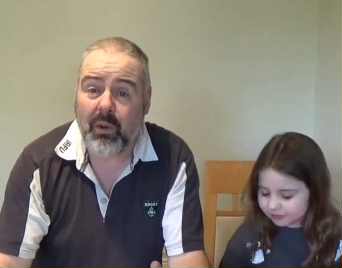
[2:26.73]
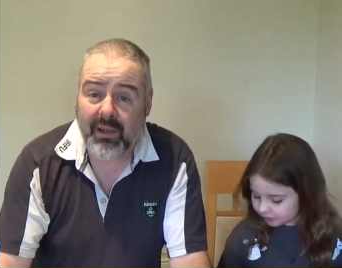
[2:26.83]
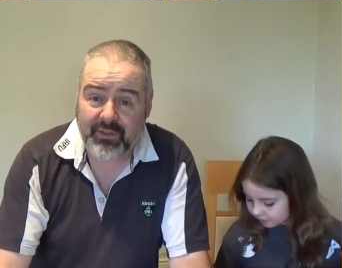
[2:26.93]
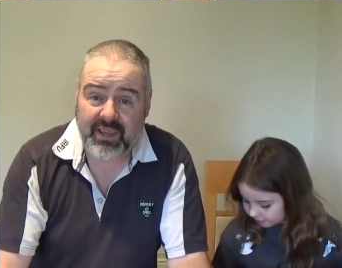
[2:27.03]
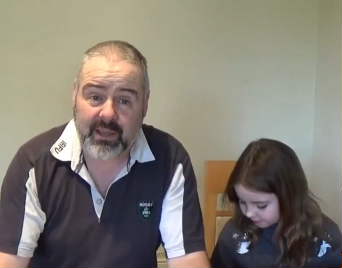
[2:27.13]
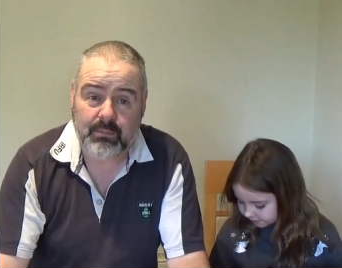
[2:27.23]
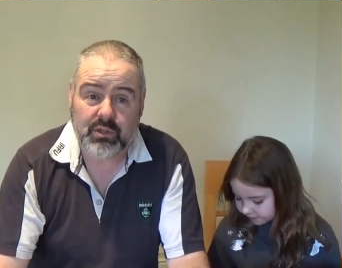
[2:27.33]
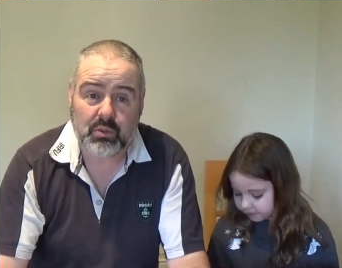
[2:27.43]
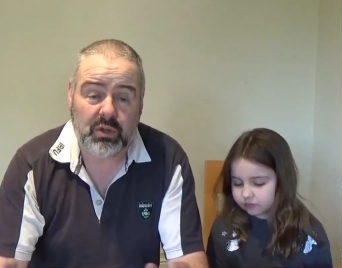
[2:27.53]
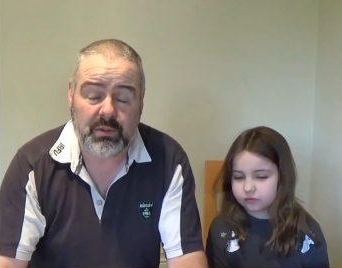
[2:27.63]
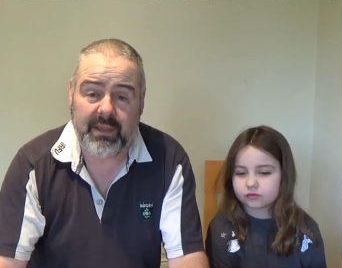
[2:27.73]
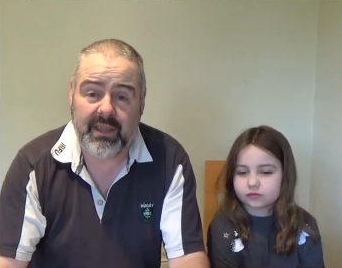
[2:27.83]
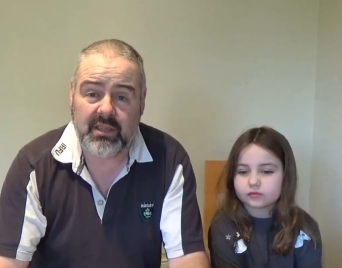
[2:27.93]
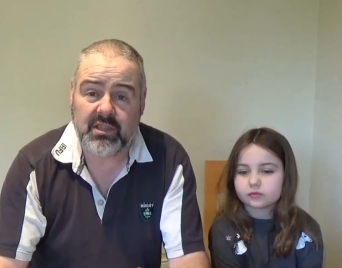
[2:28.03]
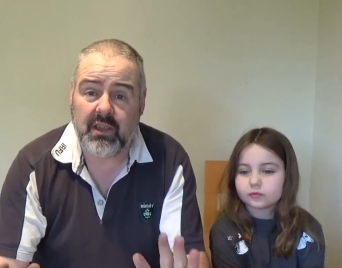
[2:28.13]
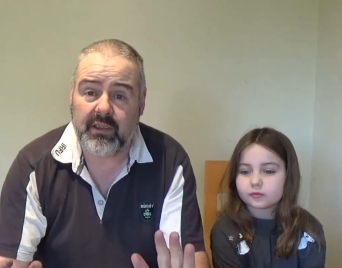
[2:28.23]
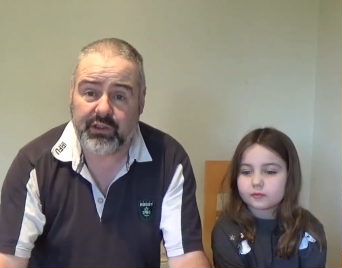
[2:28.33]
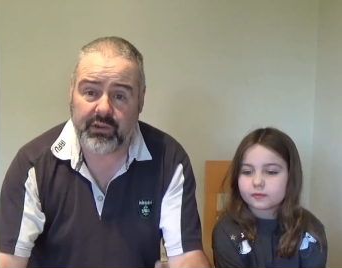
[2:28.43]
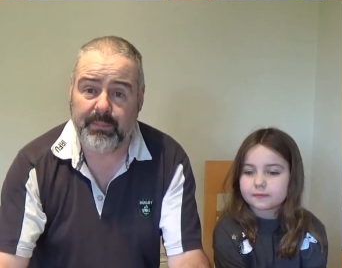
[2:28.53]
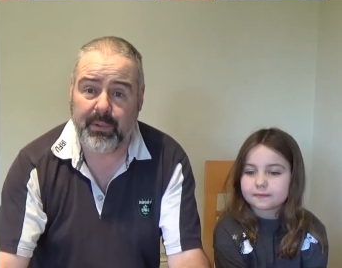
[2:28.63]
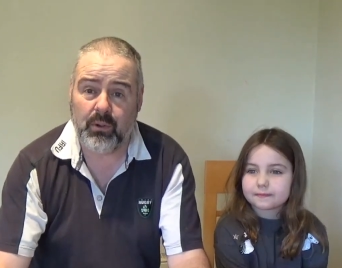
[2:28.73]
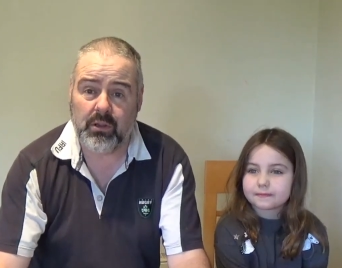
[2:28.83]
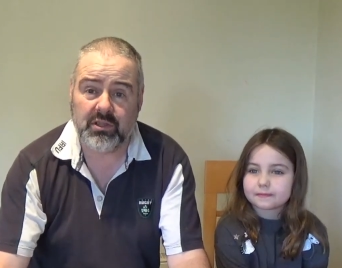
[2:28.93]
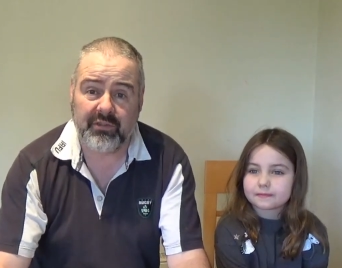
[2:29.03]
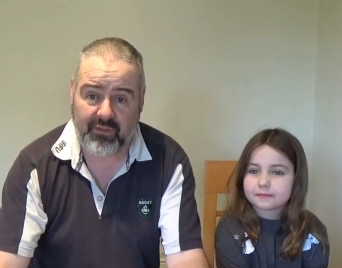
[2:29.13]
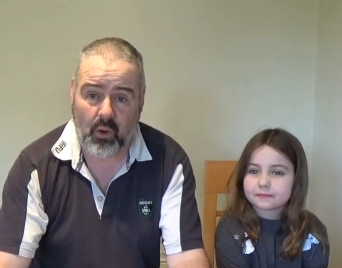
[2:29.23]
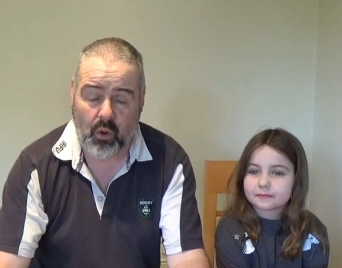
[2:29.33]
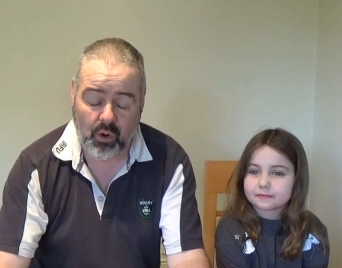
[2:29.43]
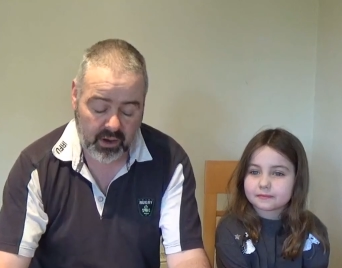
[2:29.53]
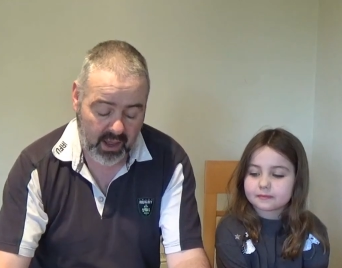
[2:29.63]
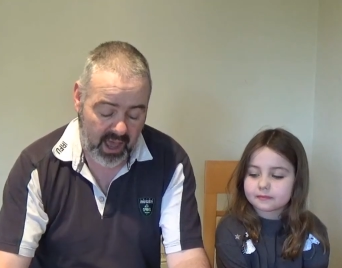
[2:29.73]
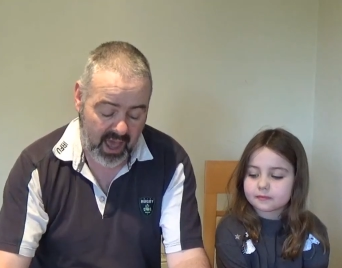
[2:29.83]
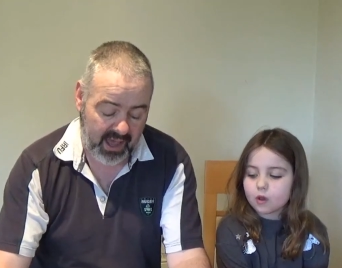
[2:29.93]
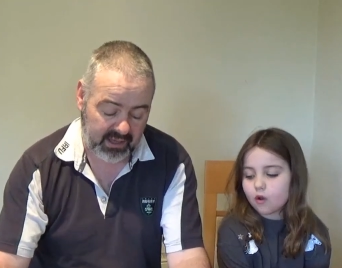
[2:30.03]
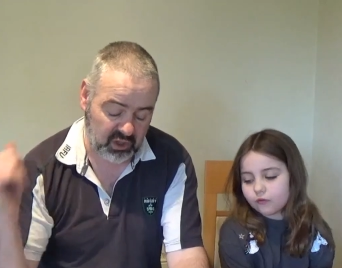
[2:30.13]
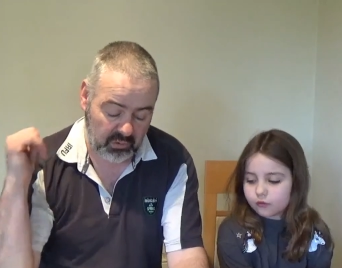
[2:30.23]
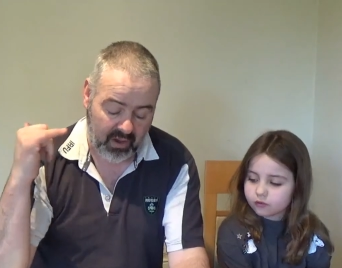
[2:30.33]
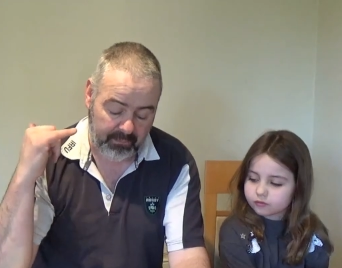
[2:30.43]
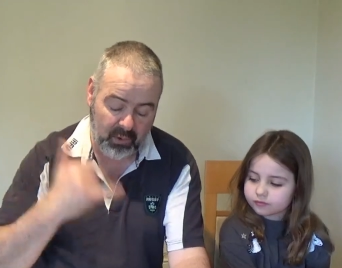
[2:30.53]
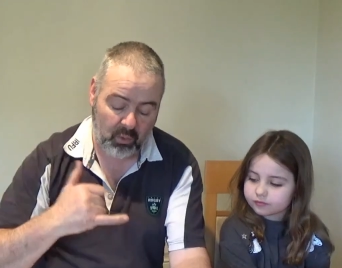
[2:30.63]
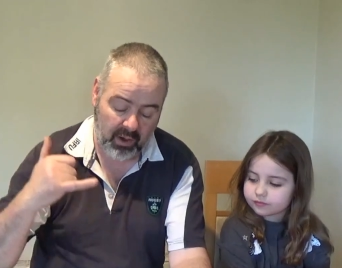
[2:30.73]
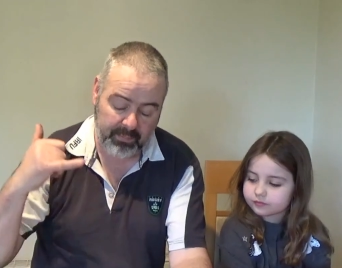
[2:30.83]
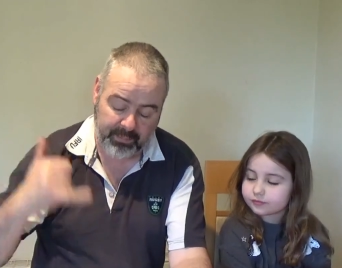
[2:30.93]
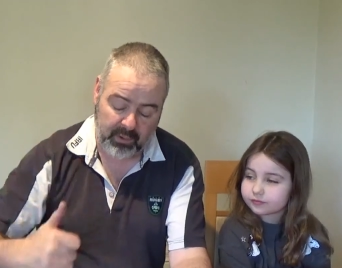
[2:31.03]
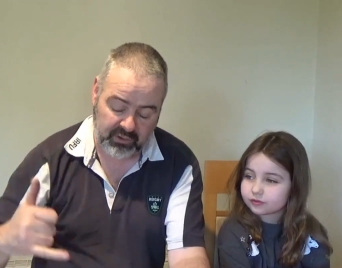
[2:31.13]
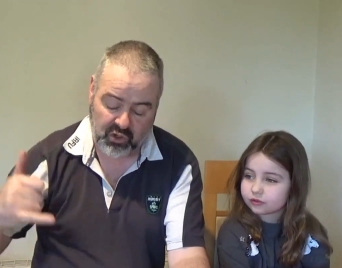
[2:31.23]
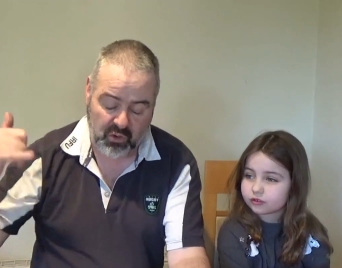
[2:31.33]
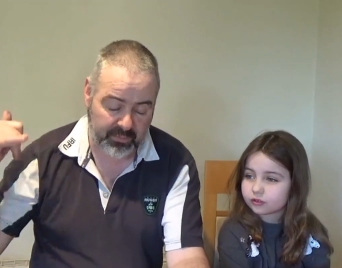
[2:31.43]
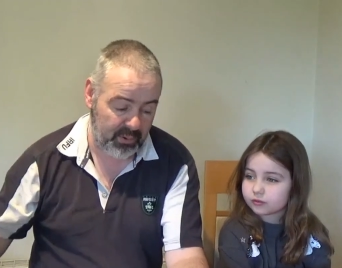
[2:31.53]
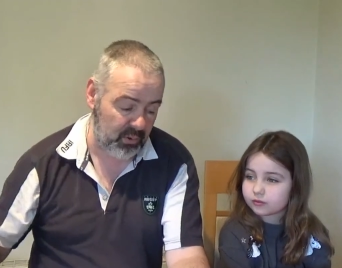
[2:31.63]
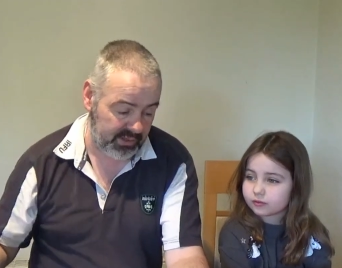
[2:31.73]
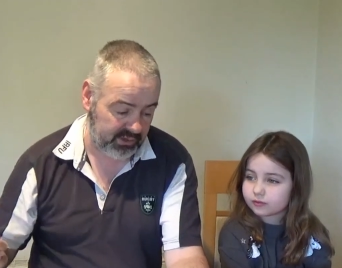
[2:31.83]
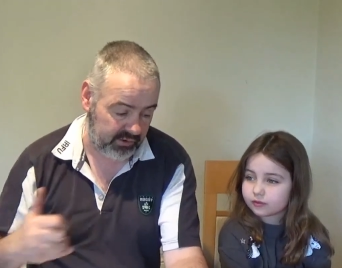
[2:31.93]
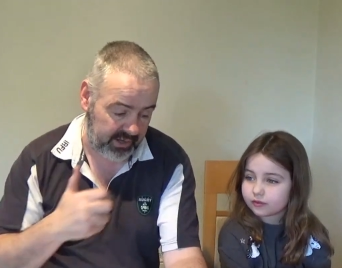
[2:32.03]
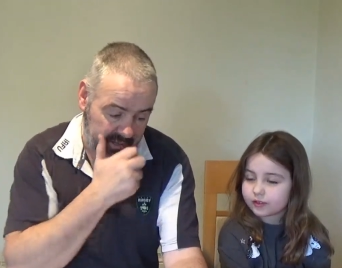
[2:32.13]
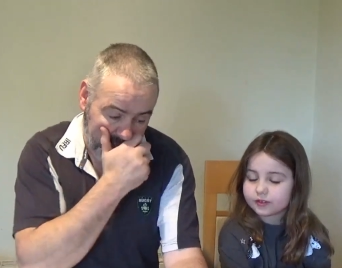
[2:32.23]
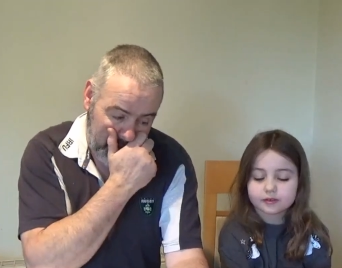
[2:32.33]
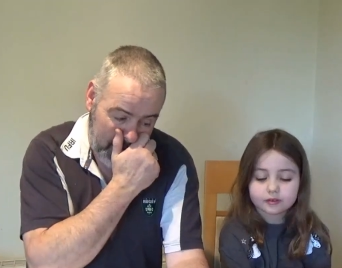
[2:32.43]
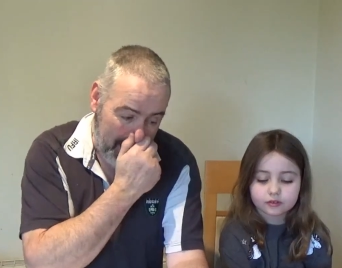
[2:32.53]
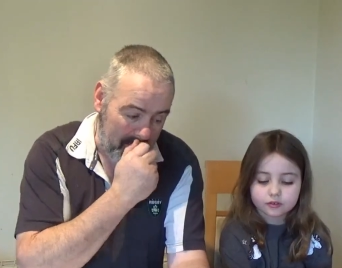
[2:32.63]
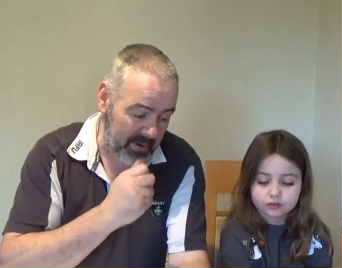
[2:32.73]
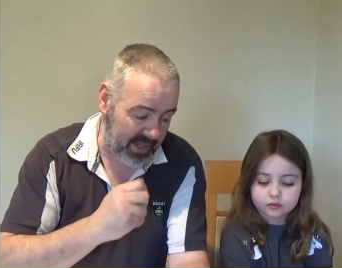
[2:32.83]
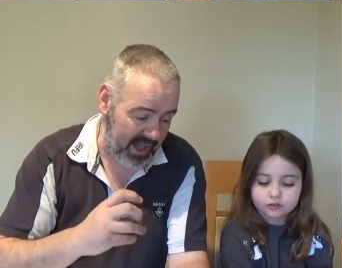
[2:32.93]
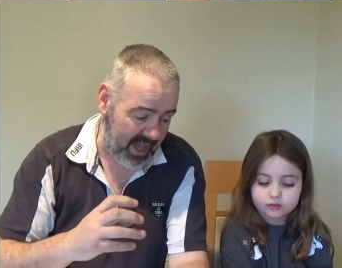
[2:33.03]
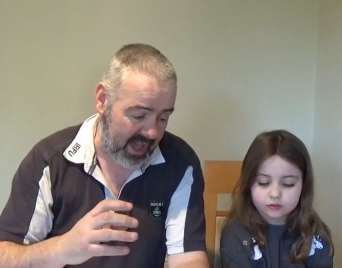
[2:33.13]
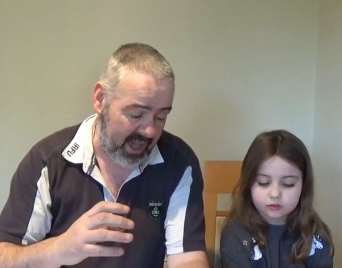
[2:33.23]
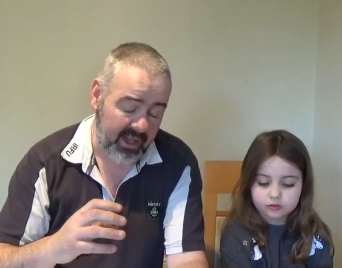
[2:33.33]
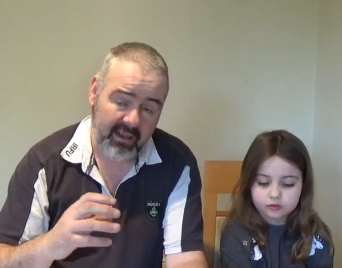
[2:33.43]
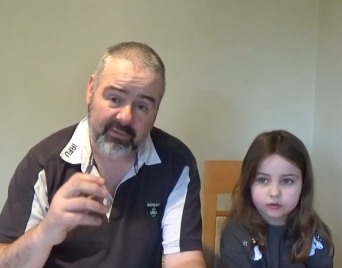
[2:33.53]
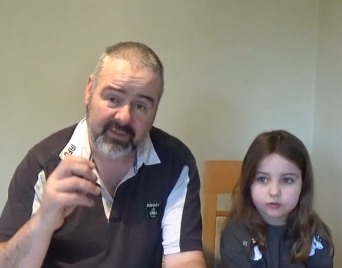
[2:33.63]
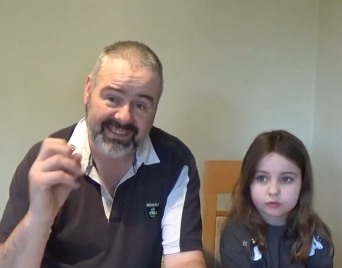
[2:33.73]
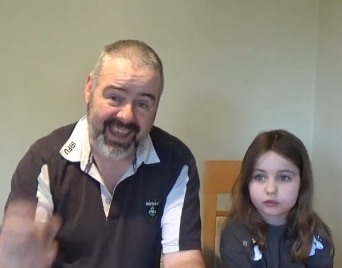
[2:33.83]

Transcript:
Speaker 1: 12 teams, which means three pools of four, uh, so we've got pool one, pool two, and pool three. We have